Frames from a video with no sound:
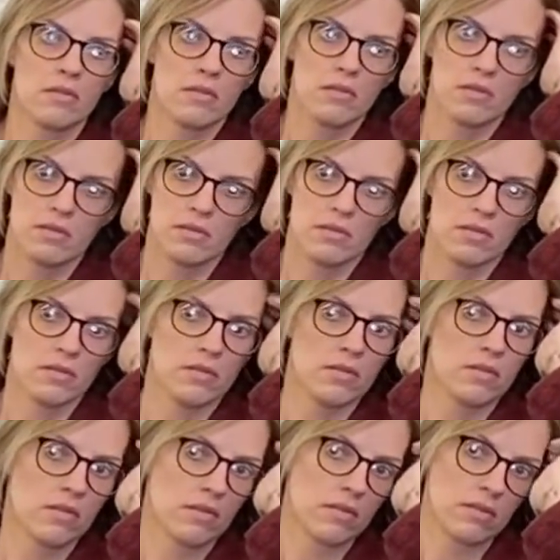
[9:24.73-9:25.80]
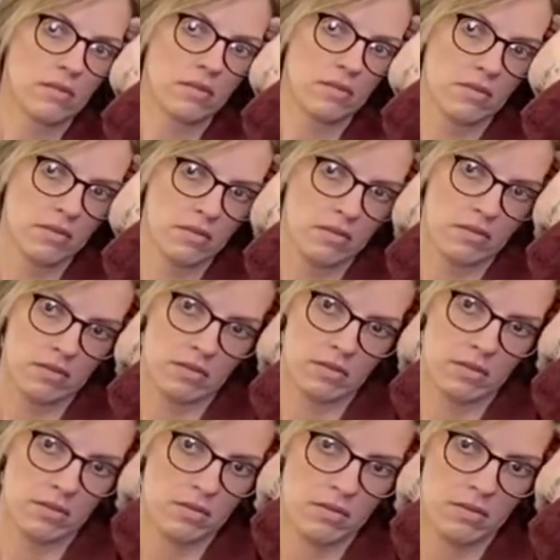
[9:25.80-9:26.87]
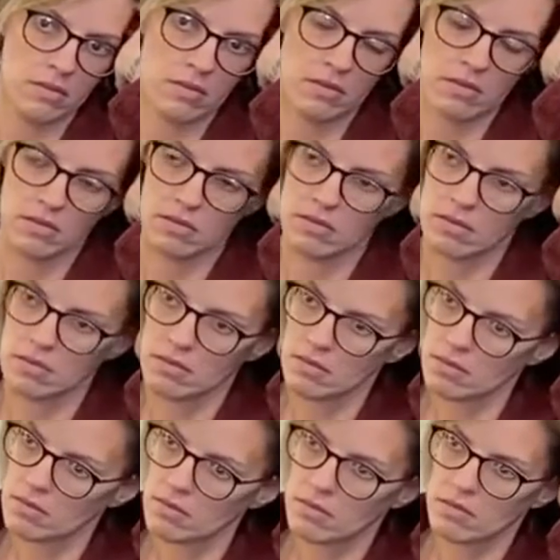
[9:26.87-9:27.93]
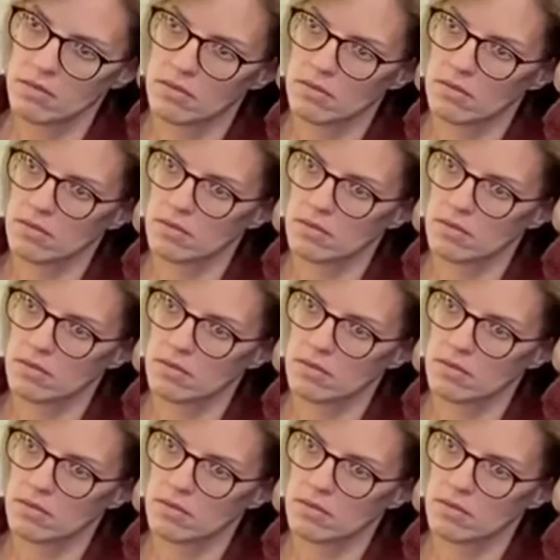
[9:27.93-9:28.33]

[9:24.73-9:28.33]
(silent)